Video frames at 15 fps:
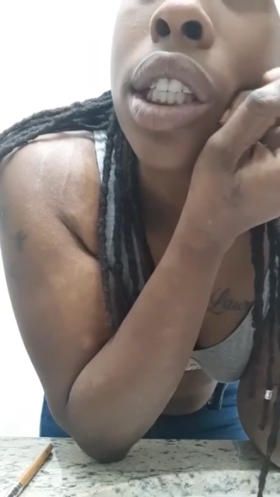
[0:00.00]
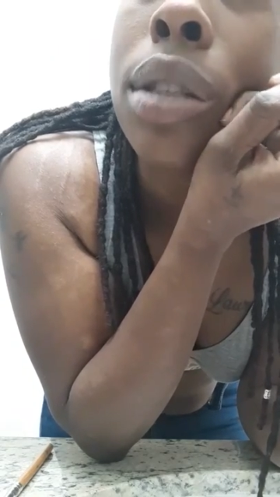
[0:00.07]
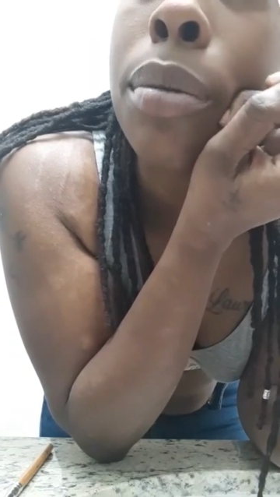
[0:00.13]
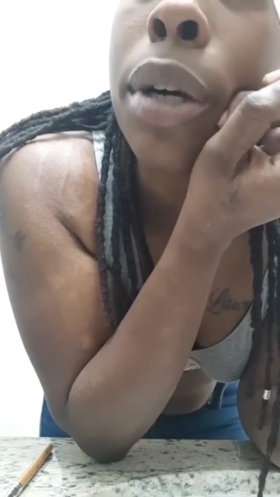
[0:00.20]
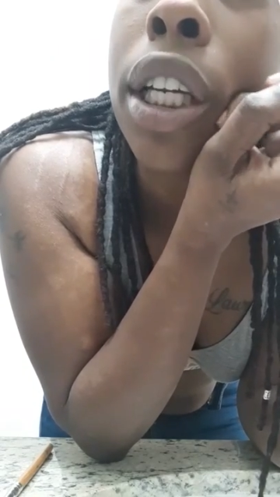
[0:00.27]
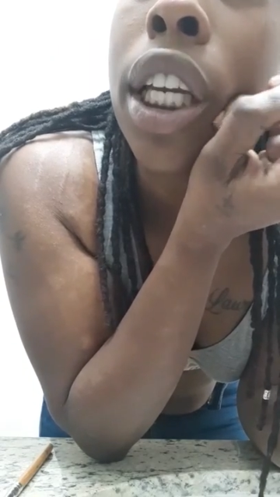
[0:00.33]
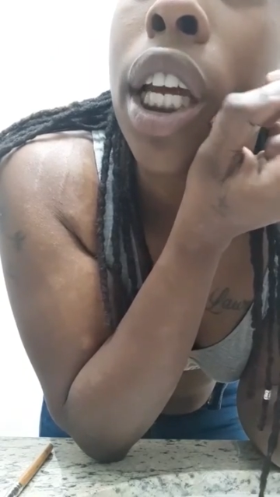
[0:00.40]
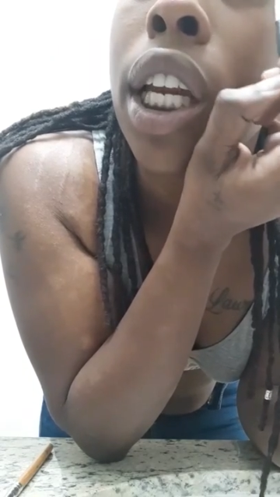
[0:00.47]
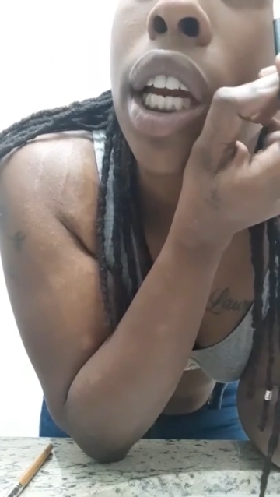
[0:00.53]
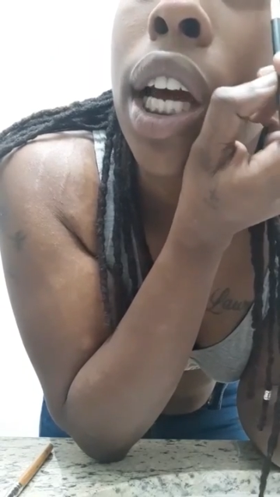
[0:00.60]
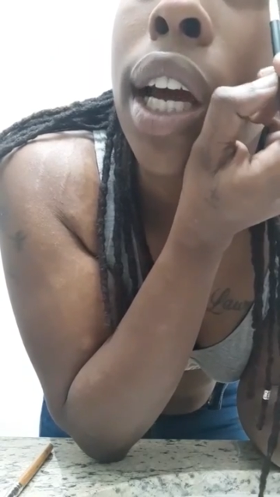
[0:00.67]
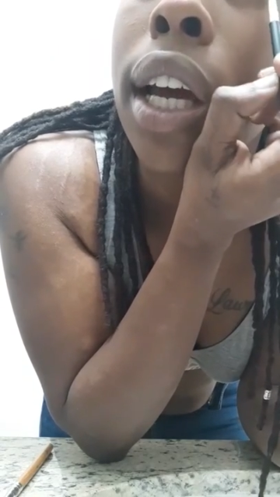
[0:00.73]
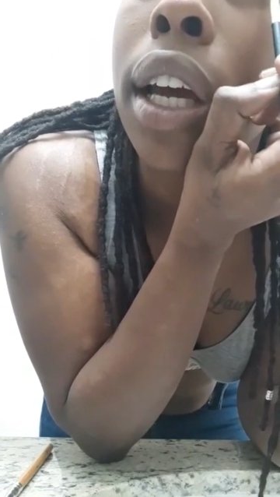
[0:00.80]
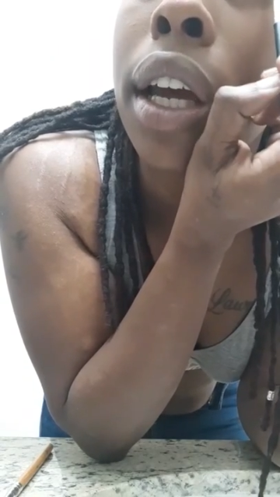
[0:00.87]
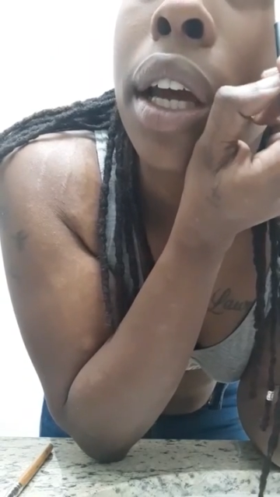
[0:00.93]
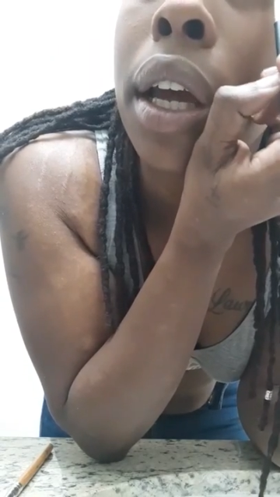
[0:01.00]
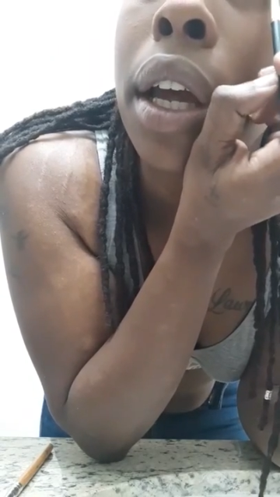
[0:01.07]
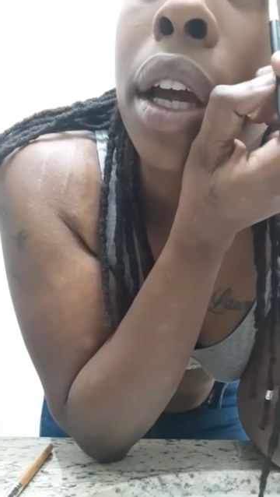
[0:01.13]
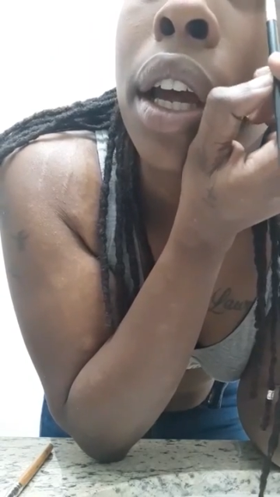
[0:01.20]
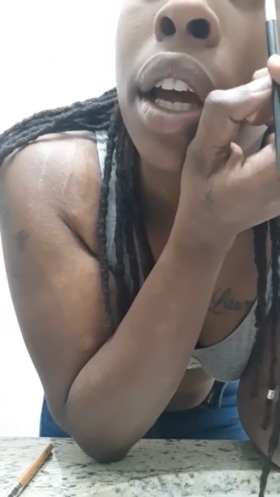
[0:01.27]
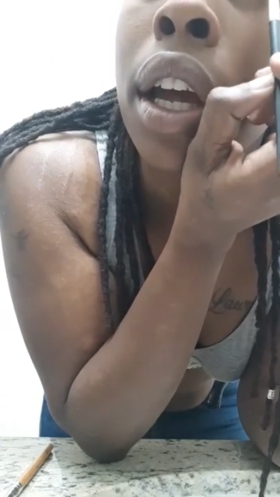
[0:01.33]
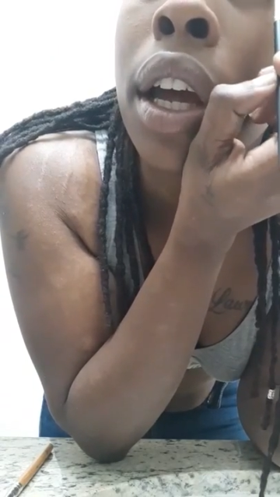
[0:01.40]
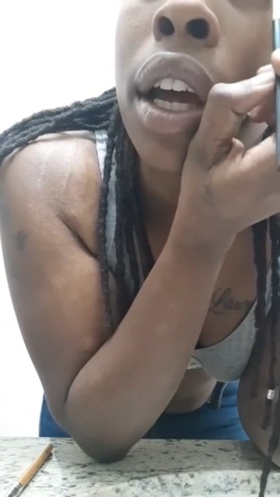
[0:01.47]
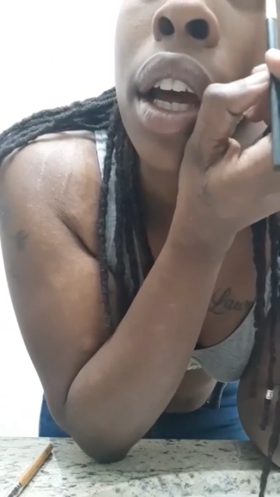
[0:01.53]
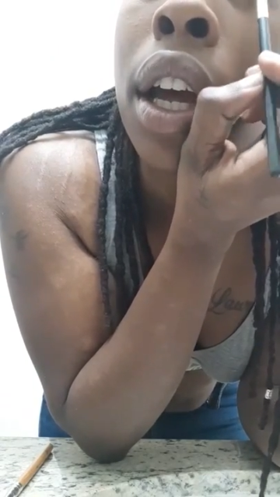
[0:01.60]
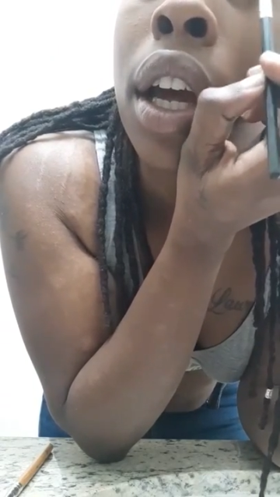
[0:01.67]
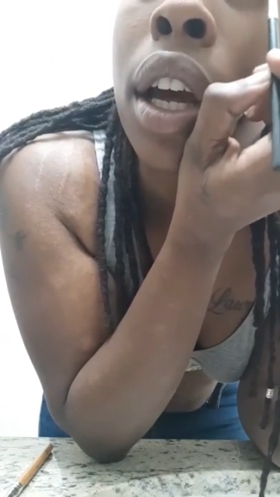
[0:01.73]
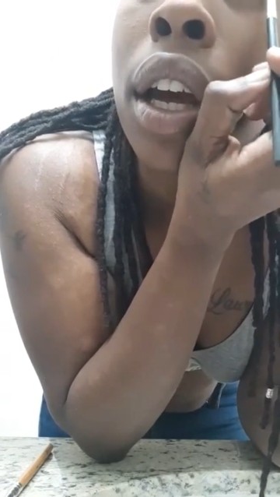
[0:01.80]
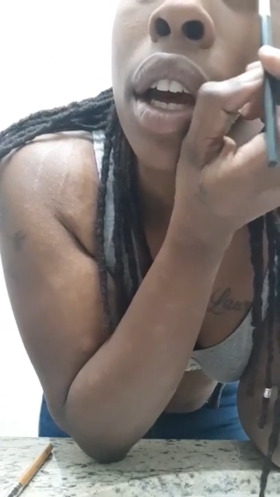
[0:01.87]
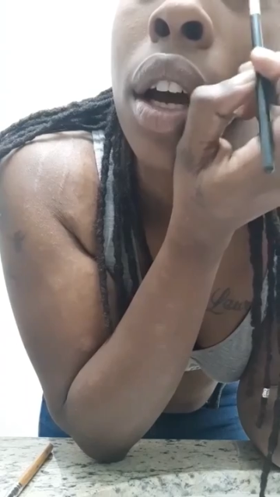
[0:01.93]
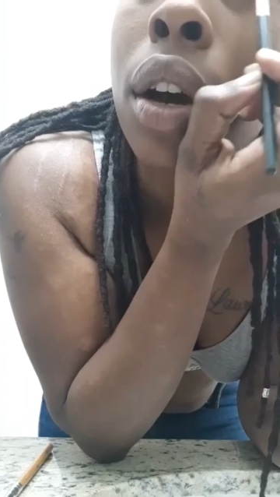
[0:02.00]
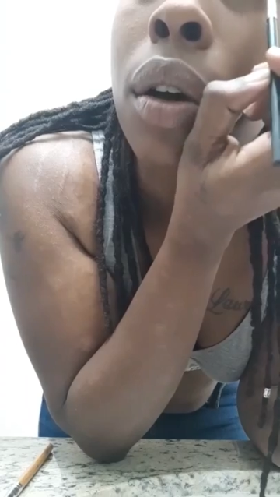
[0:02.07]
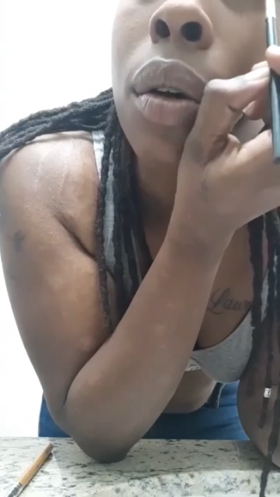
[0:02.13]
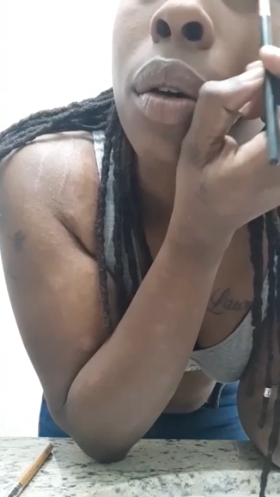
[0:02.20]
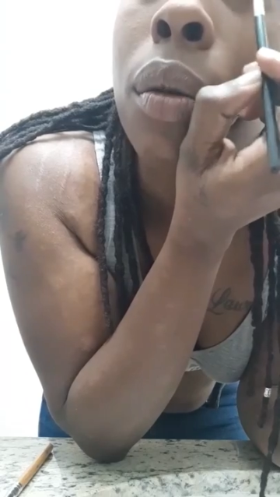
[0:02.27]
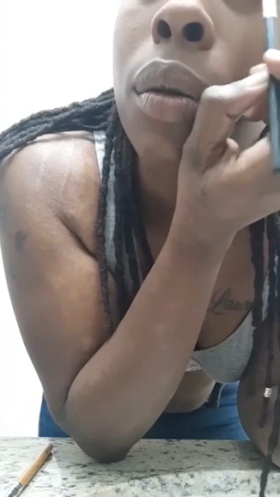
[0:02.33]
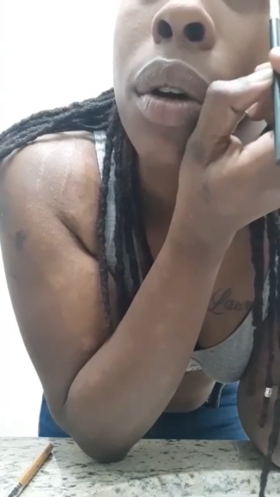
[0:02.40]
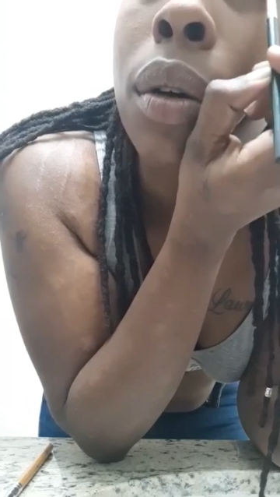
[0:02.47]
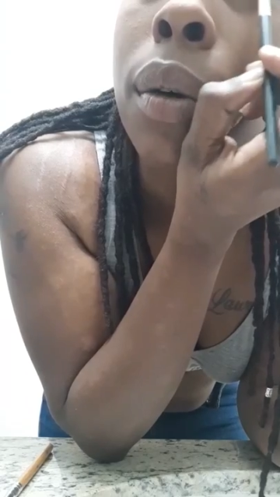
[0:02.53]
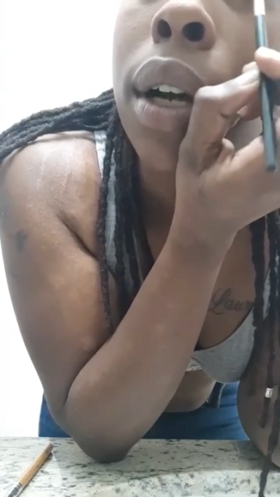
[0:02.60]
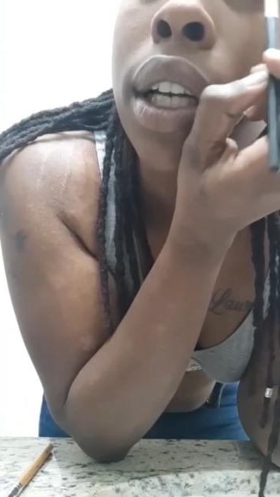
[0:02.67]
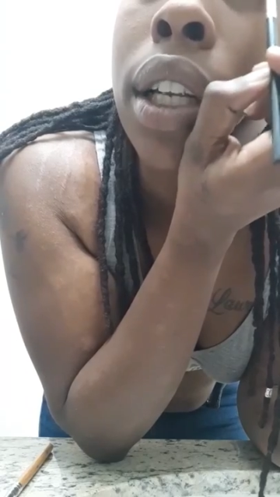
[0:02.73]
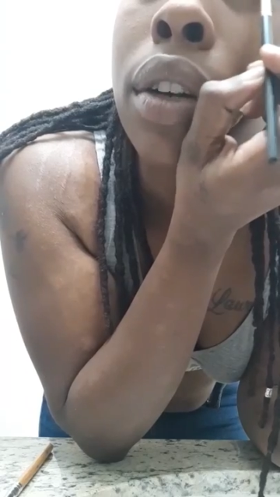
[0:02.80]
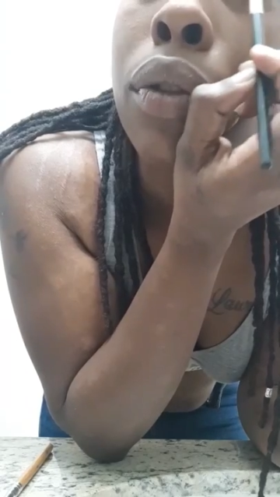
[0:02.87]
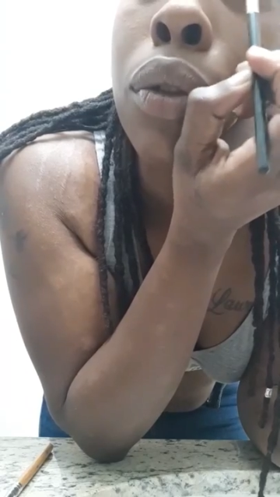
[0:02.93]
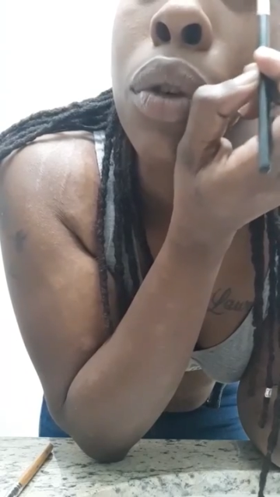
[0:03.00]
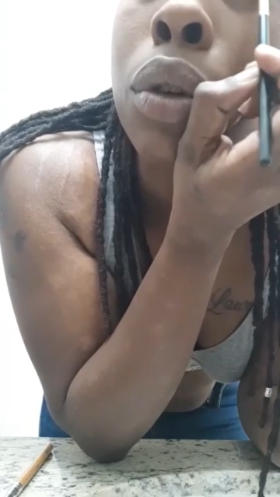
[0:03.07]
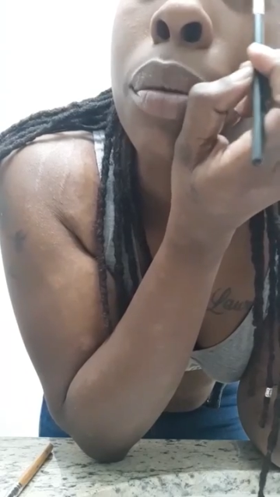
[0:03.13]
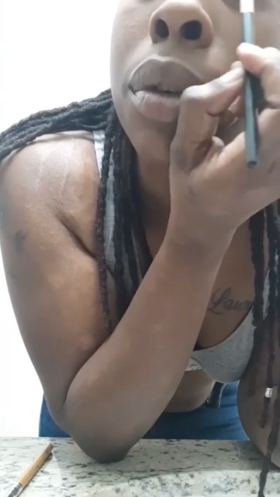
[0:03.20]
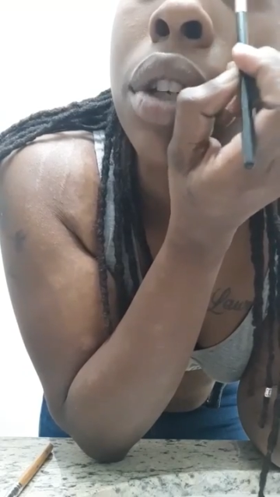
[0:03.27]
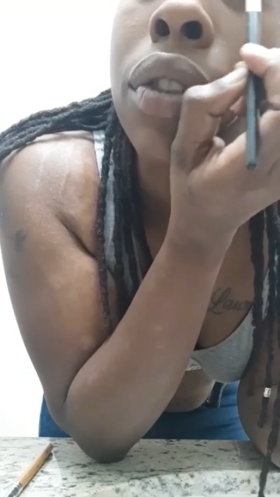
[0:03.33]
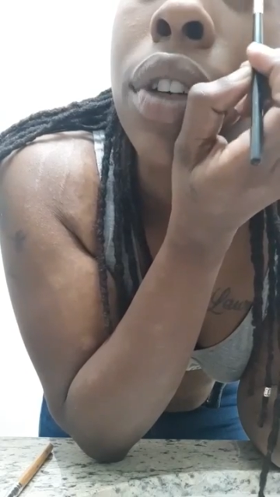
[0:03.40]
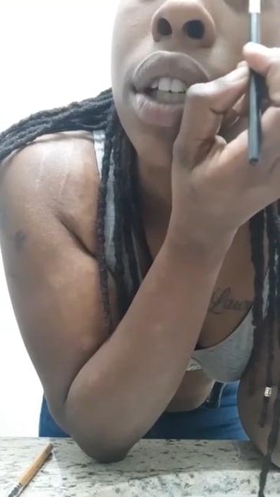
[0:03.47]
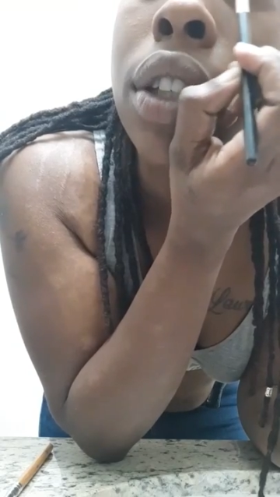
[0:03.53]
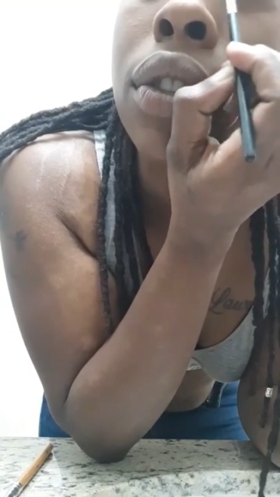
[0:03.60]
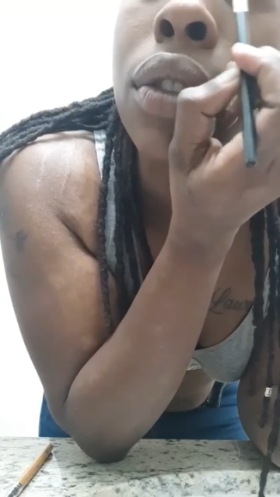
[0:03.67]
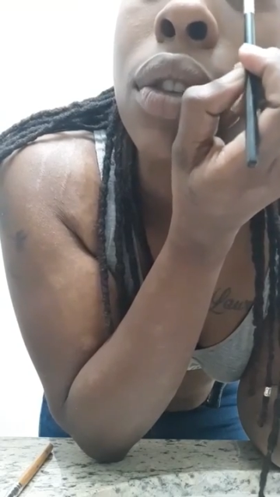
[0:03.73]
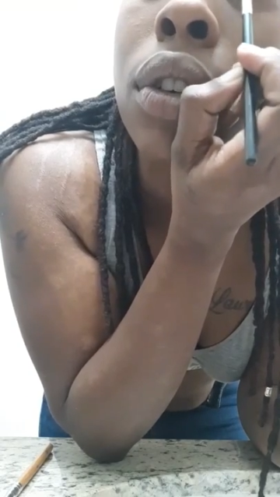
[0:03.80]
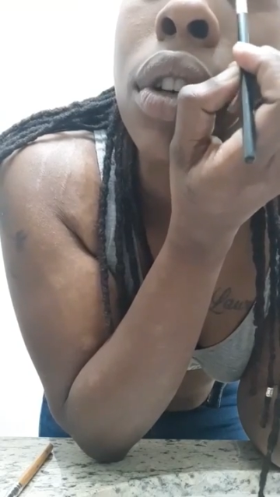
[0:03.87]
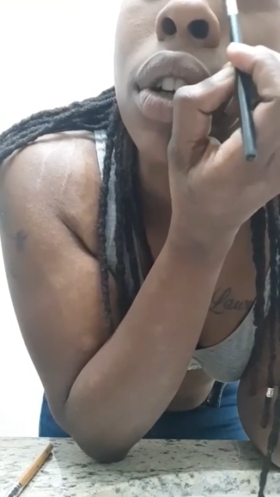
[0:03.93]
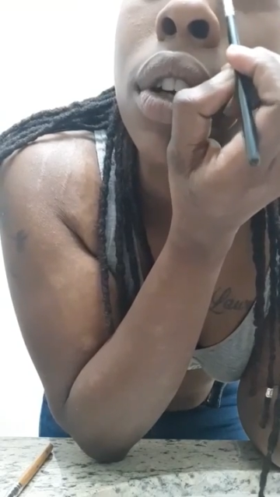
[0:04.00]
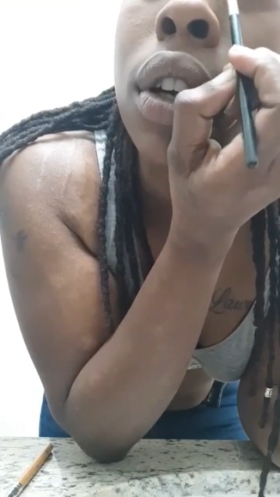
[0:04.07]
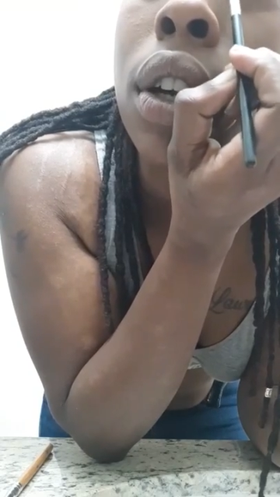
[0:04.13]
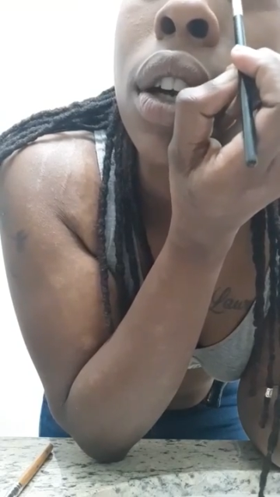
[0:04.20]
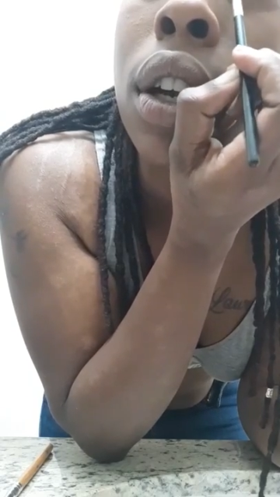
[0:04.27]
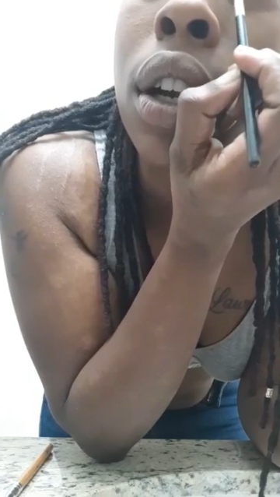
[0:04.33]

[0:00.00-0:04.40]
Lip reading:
[unreadable: no face in view]